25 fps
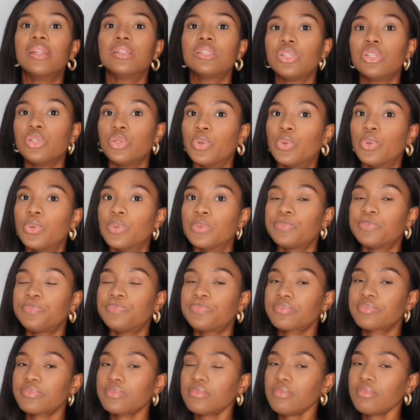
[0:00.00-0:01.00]
you know,
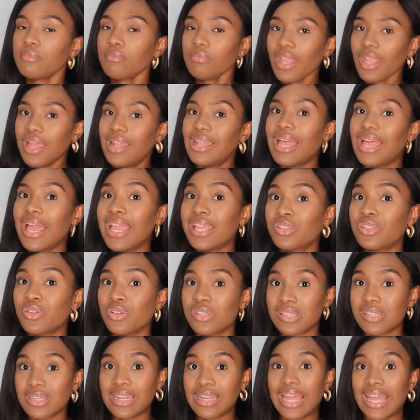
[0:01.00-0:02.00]
light
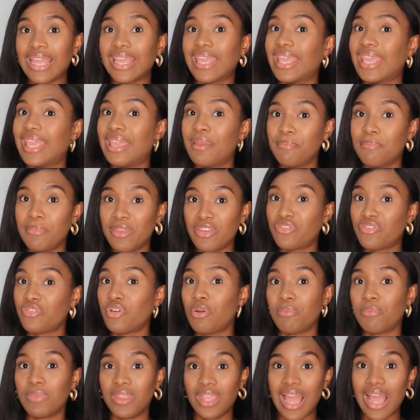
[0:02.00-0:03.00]
doesn't like hit me
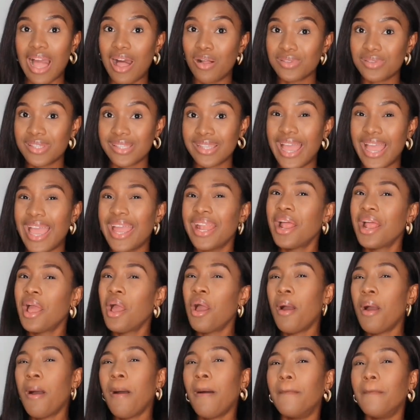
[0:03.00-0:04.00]
from the outside.
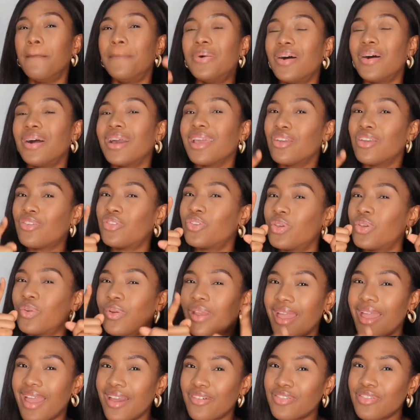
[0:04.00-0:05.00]
But if you're
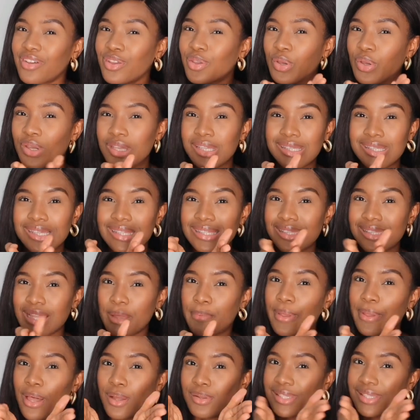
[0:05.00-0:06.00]
ever going to step
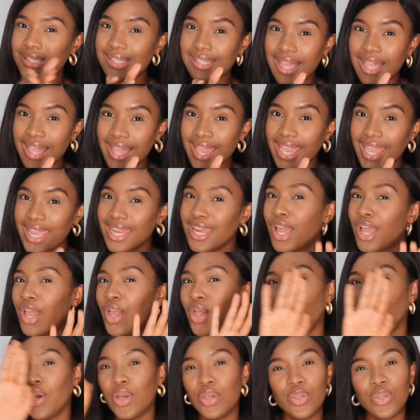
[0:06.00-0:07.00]
outside,
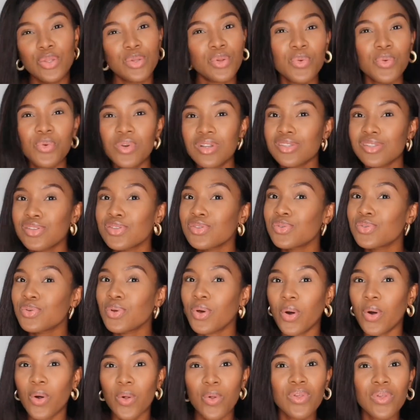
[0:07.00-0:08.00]
you don't want to do
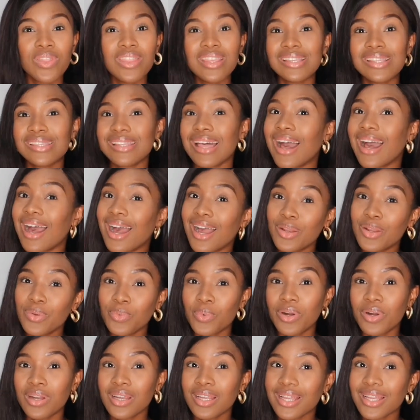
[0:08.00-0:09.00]
all this hard
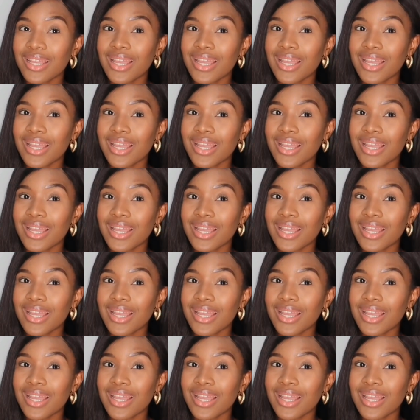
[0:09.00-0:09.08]
work